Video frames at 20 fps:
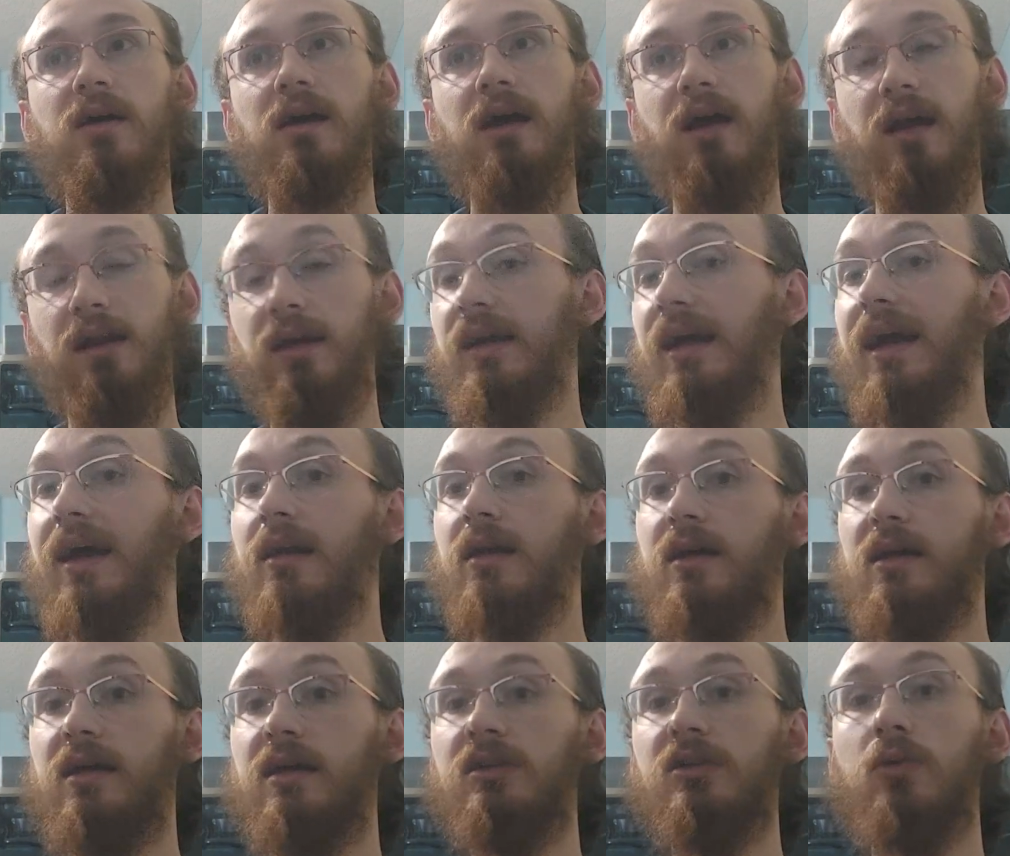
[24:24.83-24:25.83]
And again,
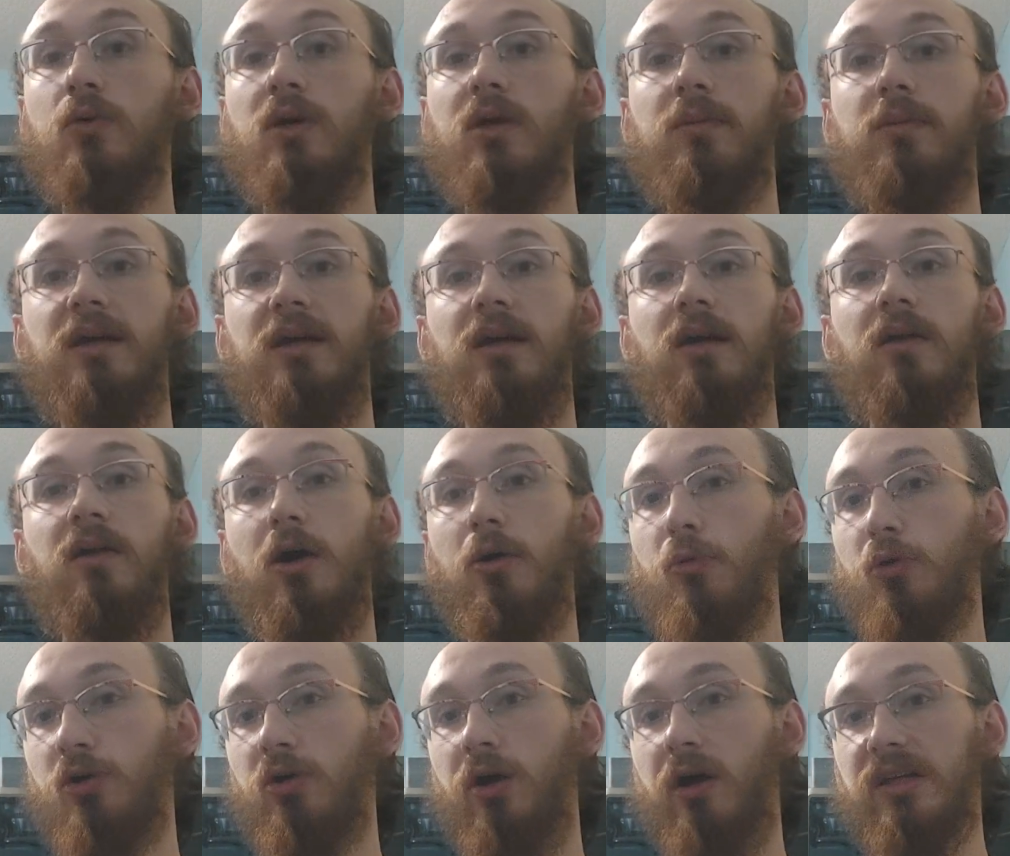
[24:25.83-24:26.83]
it's going to be a lot
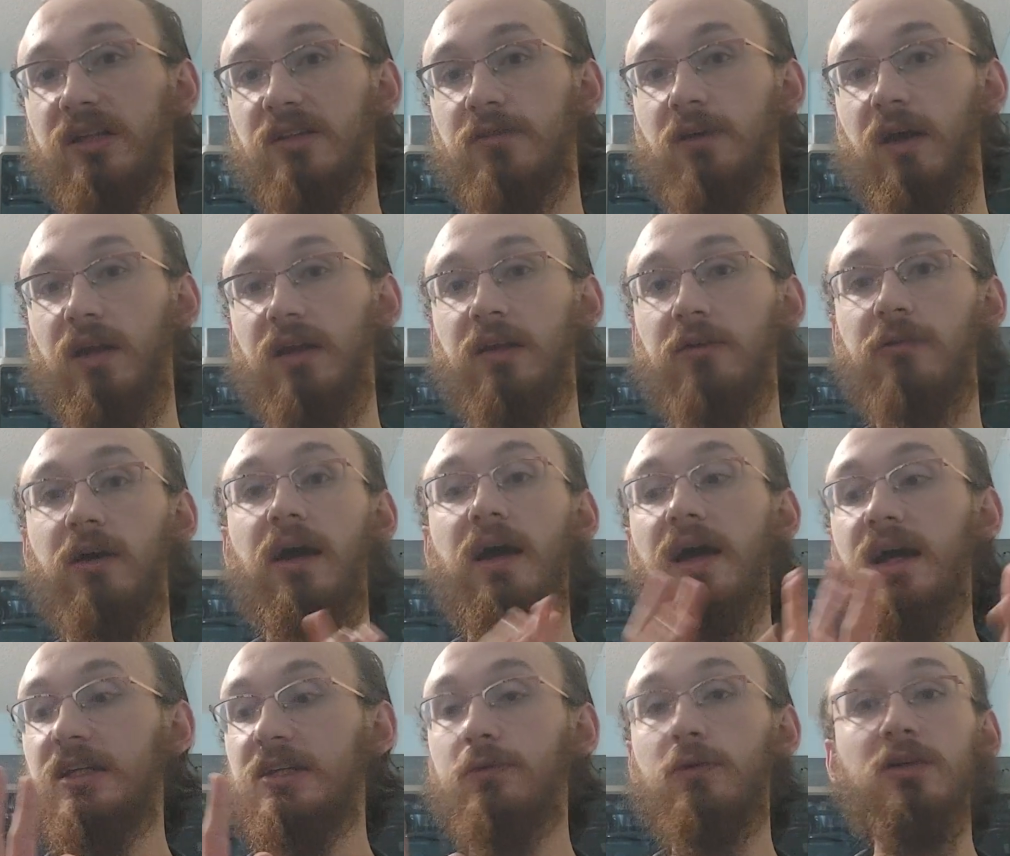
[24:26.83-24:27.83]
more cost effective.
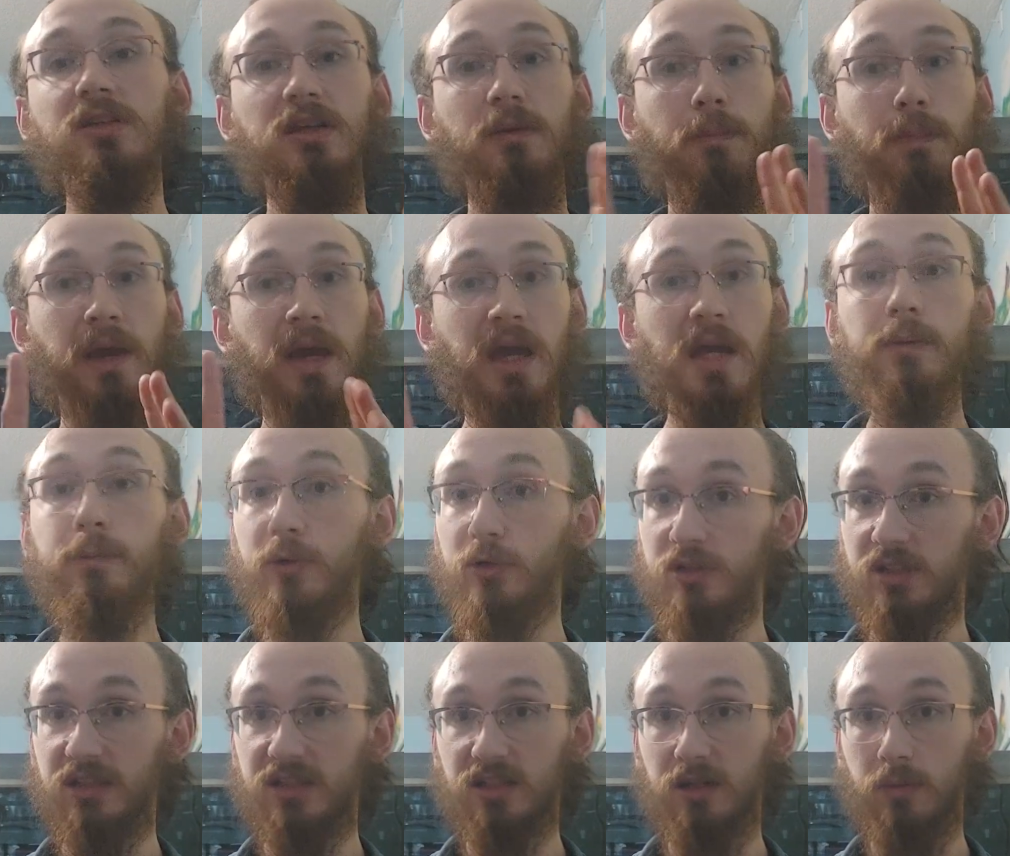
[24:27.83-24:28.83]
As far as the paper
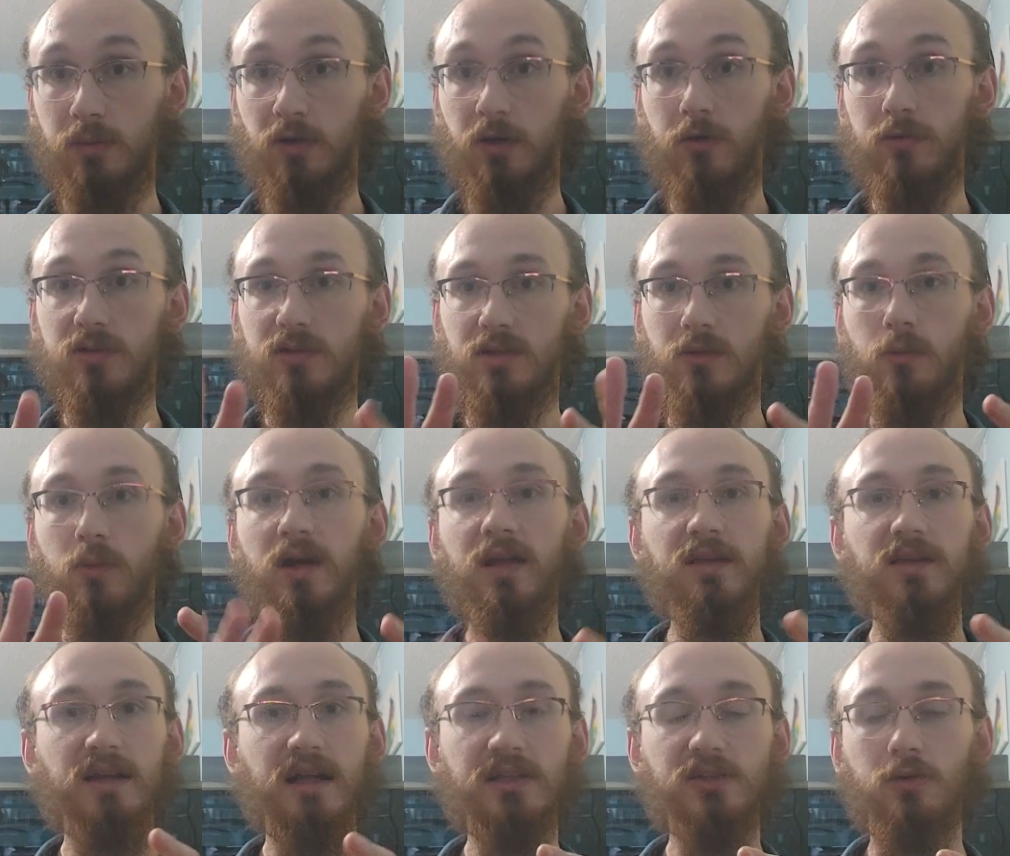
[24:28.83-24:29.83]
system goes, the way
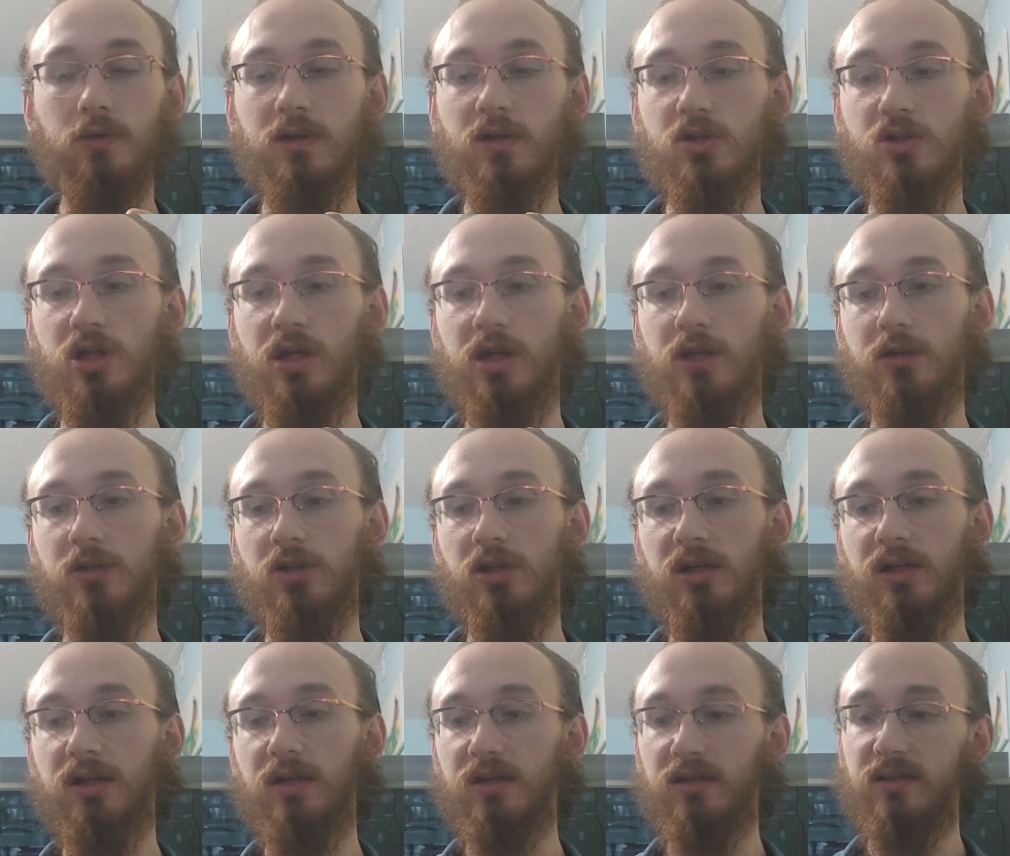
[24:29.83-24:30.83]
that that's going to change
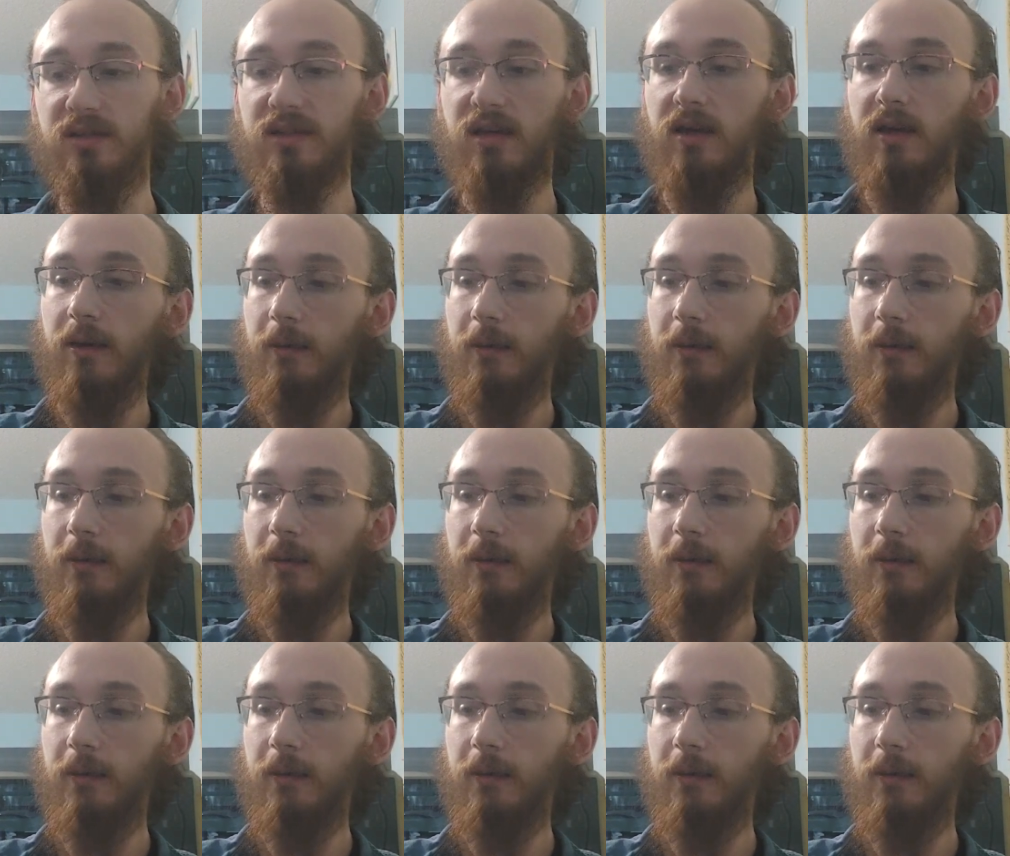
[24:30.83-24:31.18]
is,